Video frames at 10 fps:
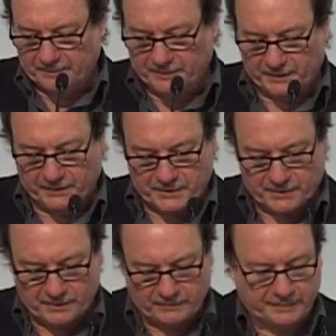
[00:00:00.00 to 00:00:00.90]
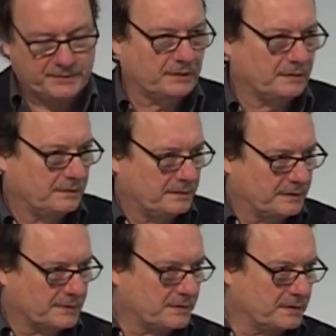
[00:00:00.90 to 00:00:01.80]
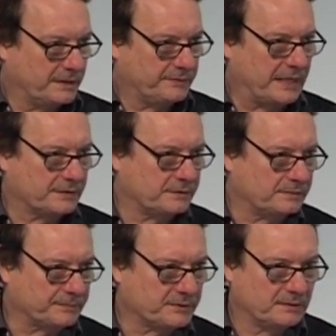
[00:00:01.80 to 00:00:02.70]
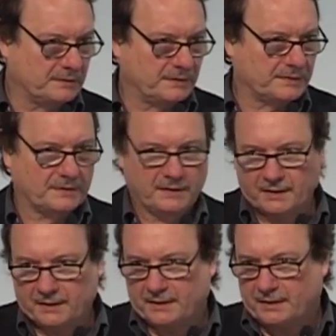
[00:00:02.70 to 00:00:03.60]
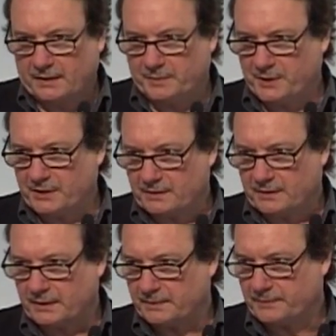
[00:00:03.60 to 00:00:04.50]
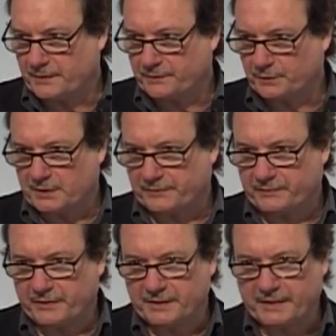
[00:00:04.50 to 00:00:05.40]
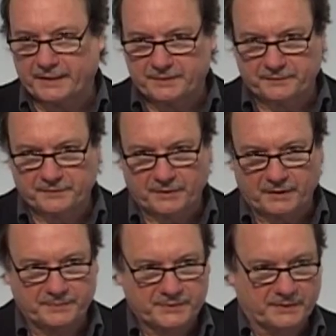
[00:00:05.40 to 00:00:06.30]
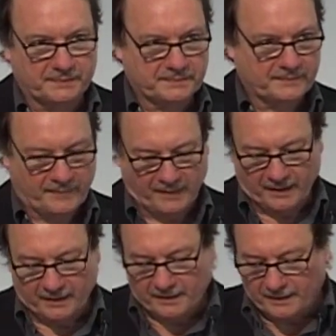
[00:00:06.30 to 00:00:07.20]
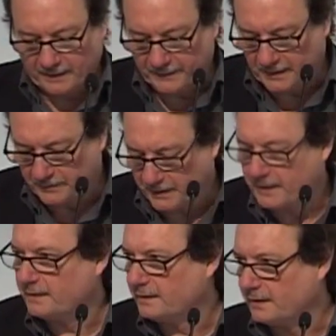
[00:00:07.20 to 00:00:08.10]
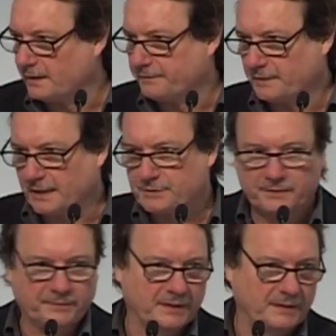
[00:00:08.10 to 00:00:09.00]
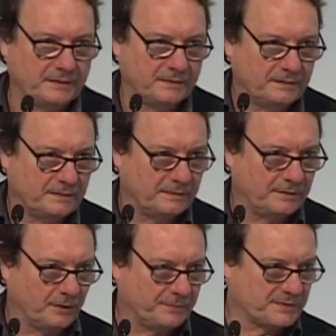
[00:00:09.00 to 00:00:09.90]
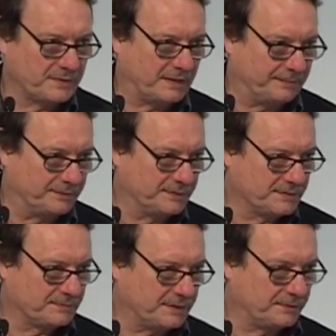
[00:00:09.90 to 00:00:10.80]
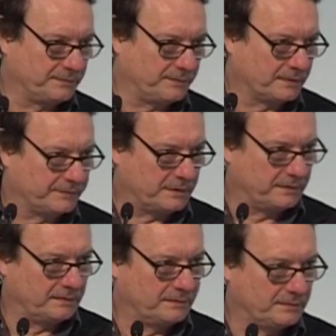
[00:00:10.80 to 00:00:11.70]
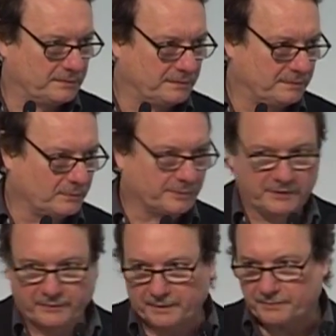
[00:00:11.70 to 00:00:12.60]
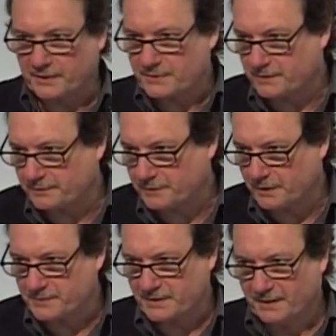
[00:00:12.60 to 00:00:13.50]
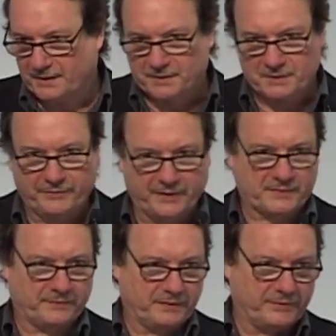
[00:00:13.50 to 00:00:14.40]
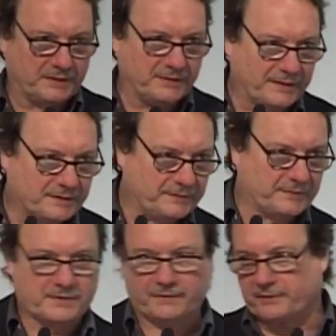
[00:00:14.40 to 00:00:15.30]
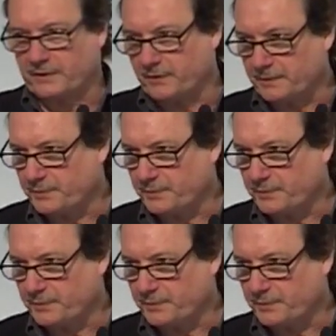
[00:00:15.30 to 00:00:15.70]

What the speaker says: because corruption, and certainly grant corruption, is immediately thought of in very negative terms, and then we have philanthropy, and the opposite happens, right? You think of it in normally very positive terms. So if you have something very negative and something very